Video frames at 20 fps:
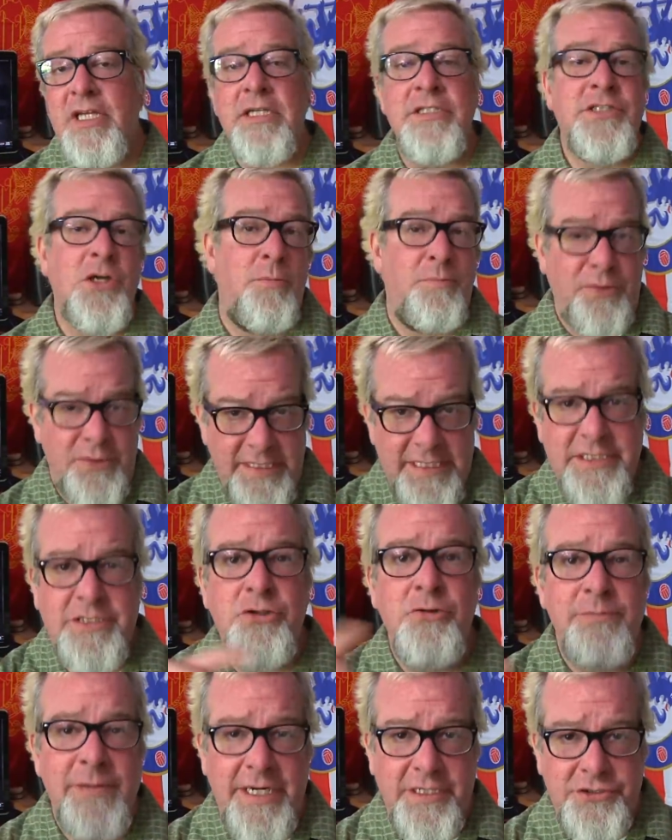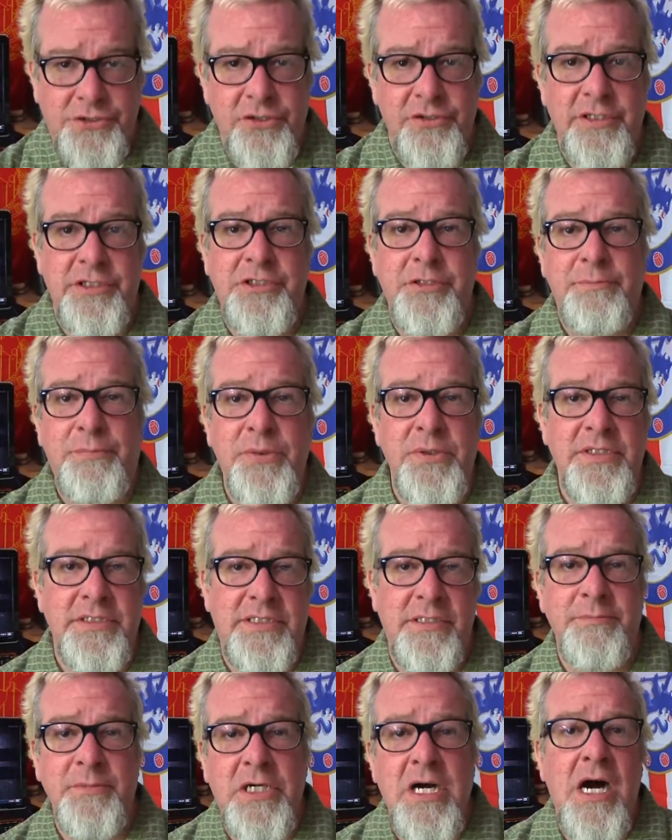so please do make sure that you put
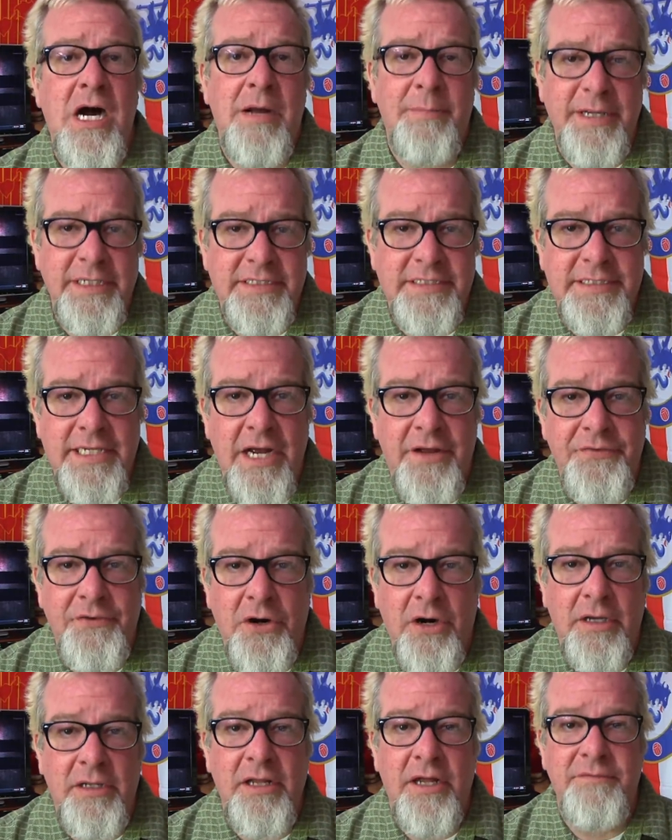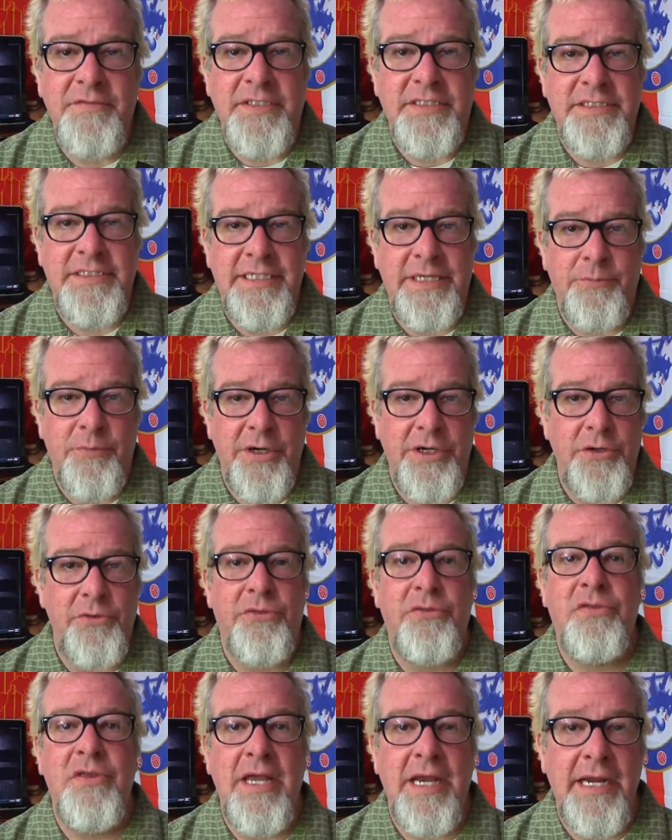some comments down there. I'd love to see what you
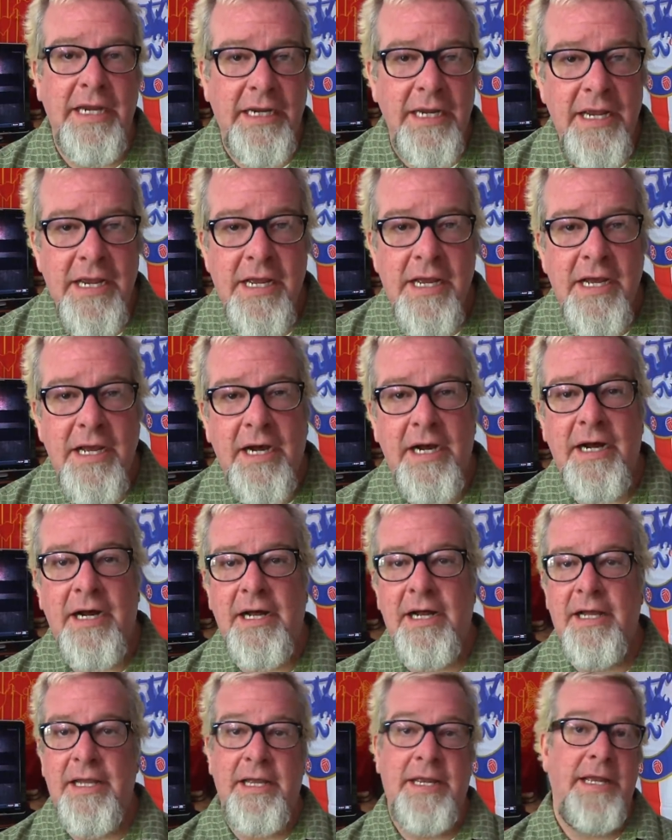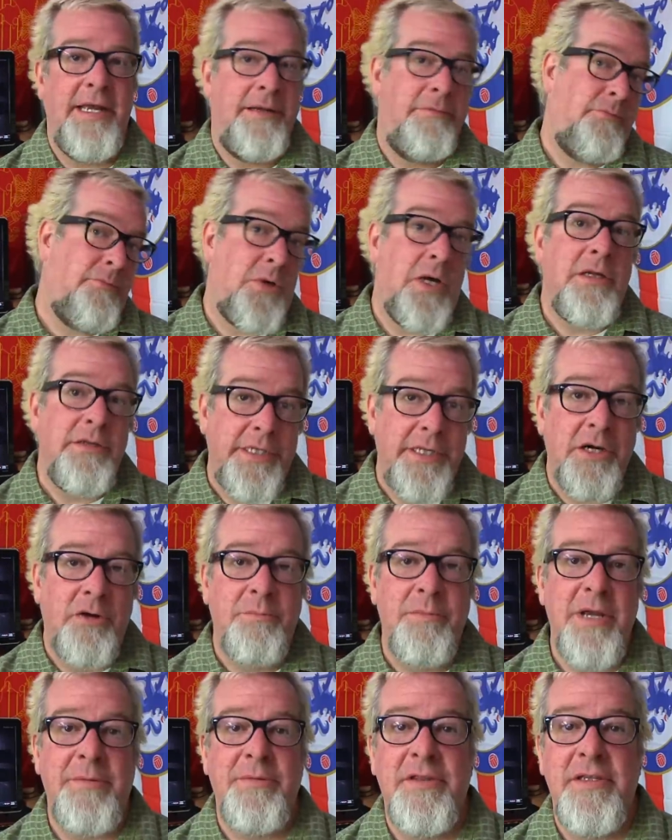think. Uh, and well, you know,
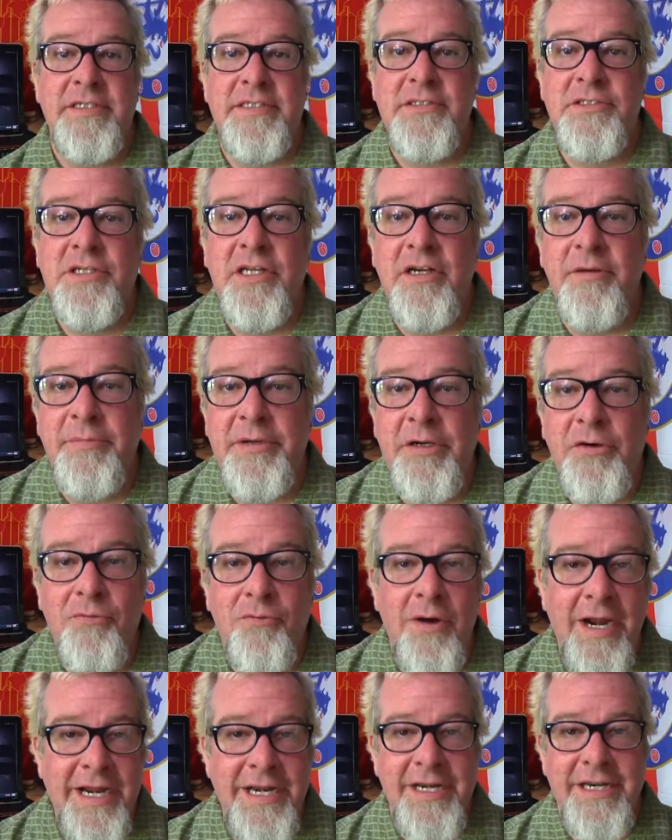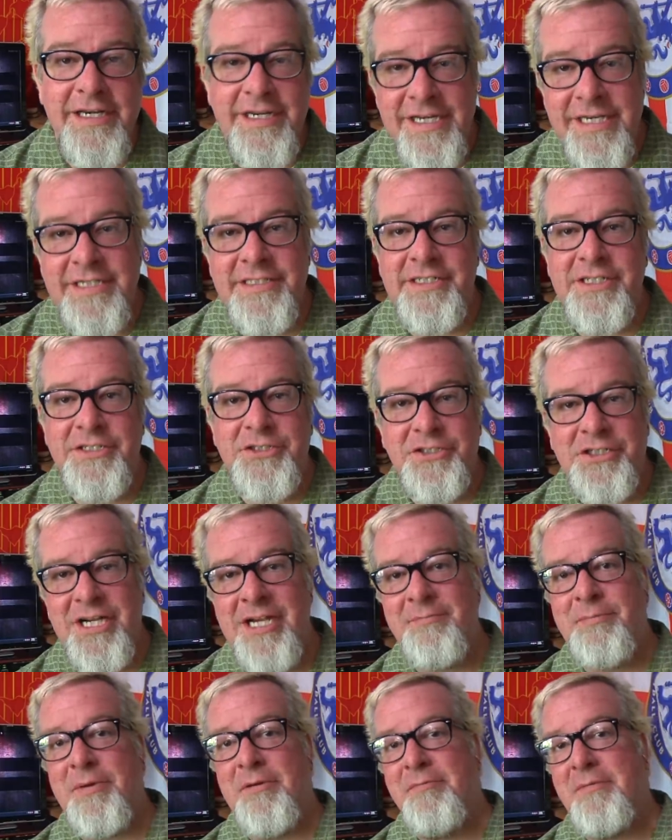maybe this is gonna be great and easy and
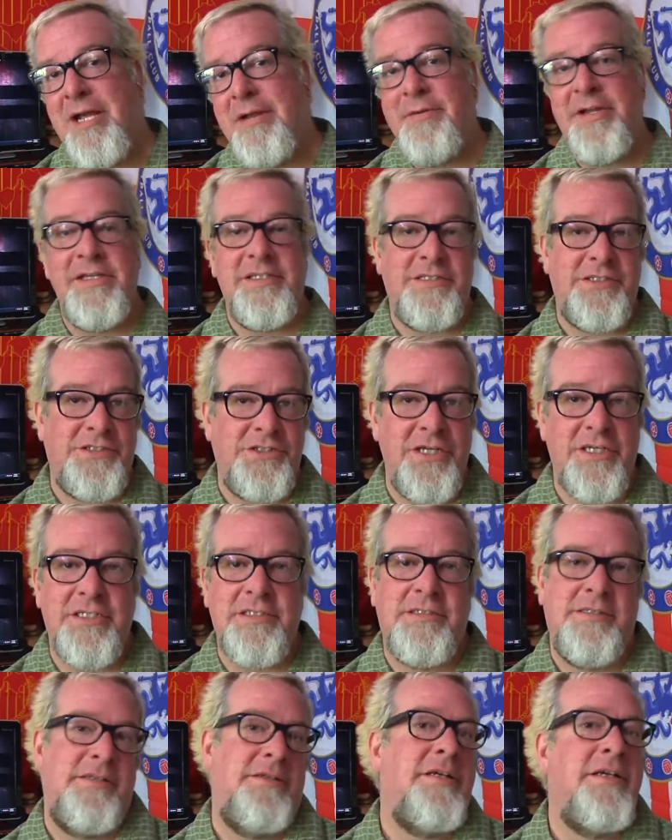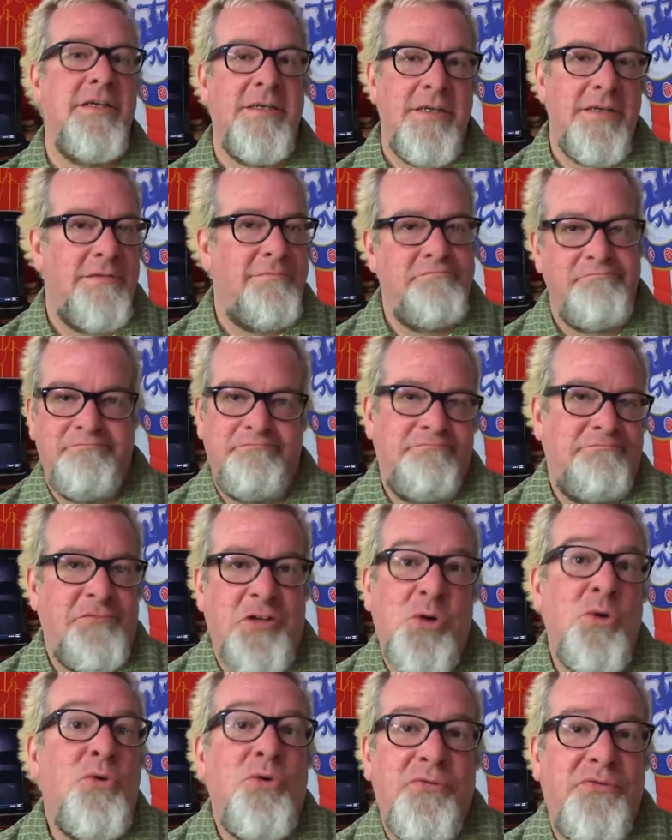cheap, and maybe it's just
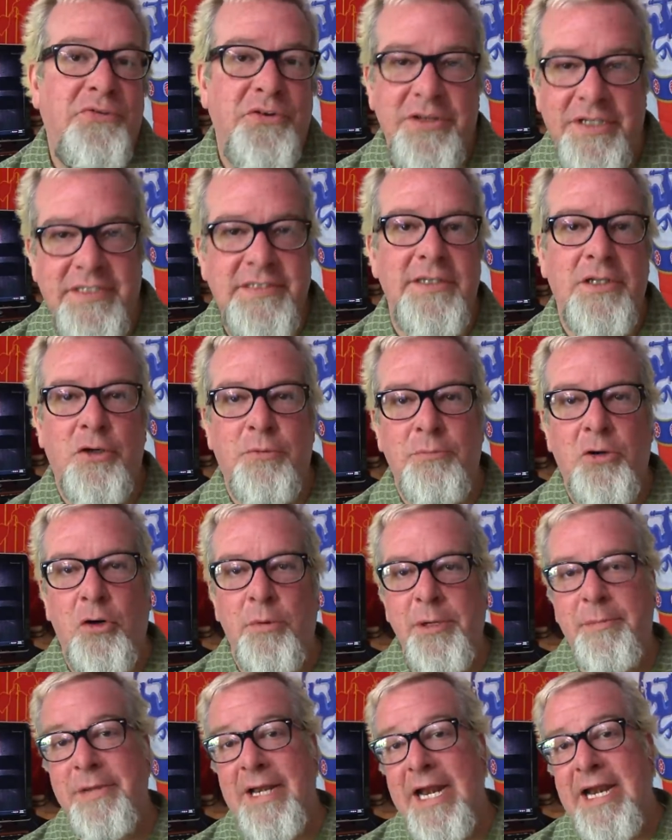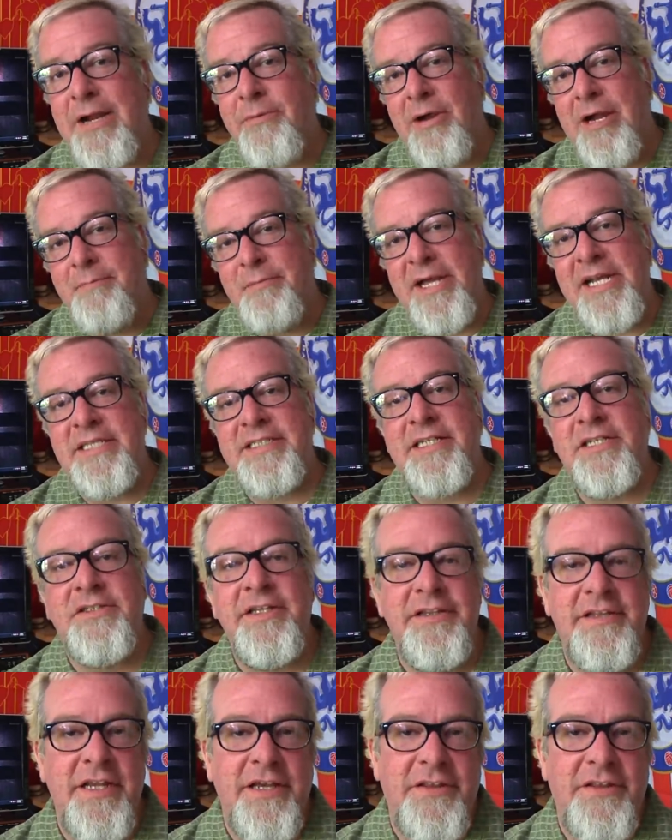cool for this little moment. But anyway, basically the